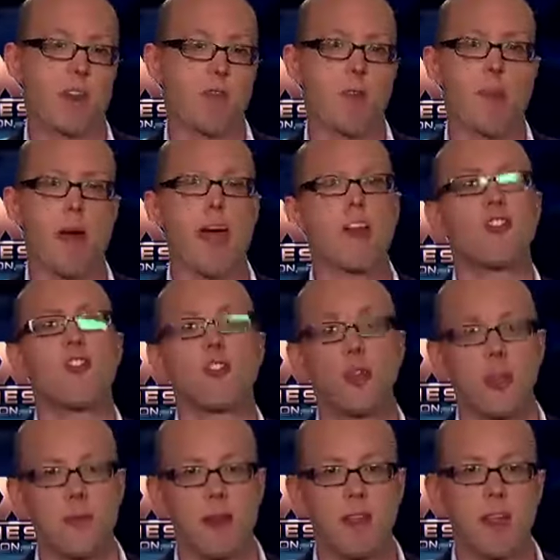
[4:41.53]
If the manager's
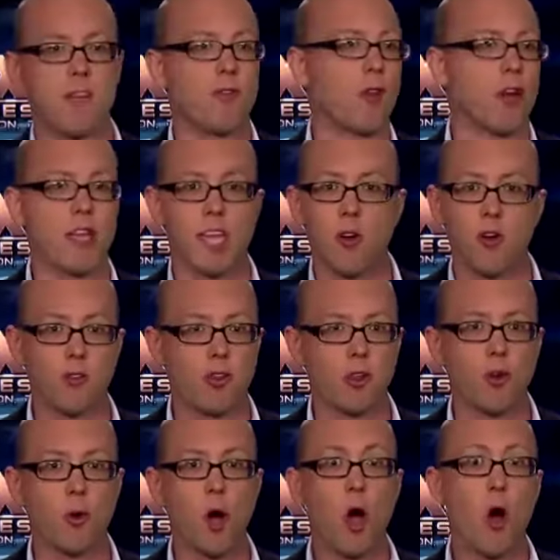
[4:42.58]
only been there for a year or
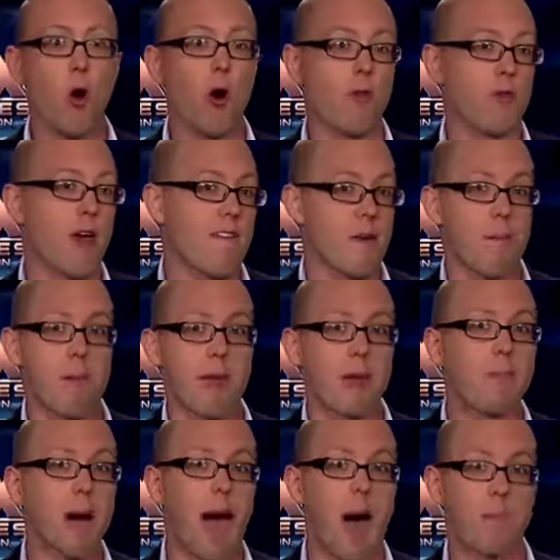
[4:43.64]
two, or if you have a big
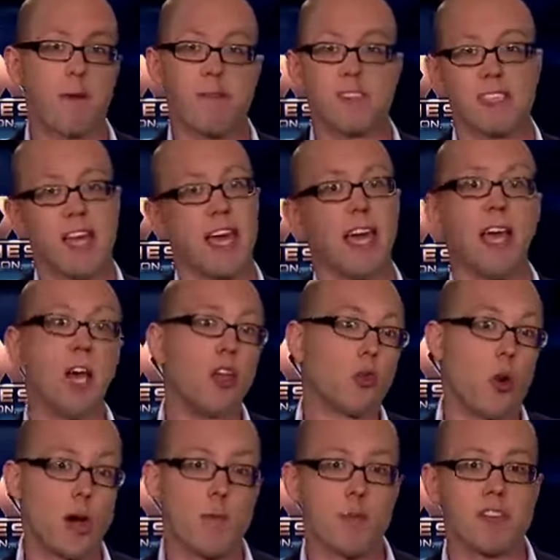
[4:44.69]
pop of, say,
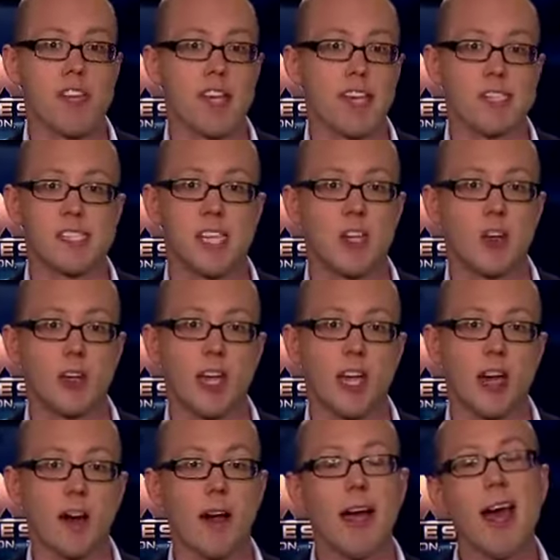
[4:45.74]
20% in a single
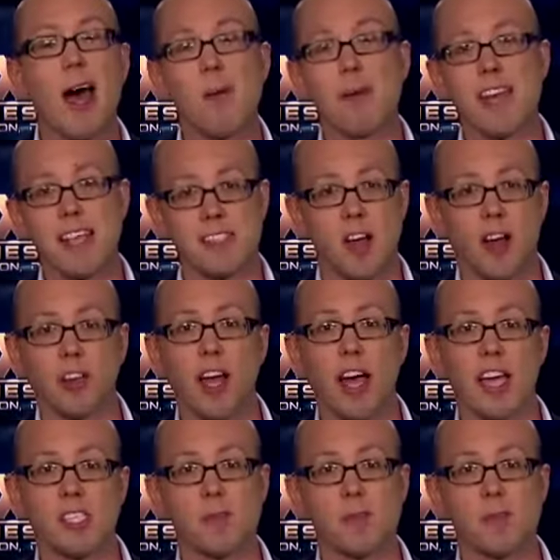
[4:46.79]
year, I mean, that's all nice.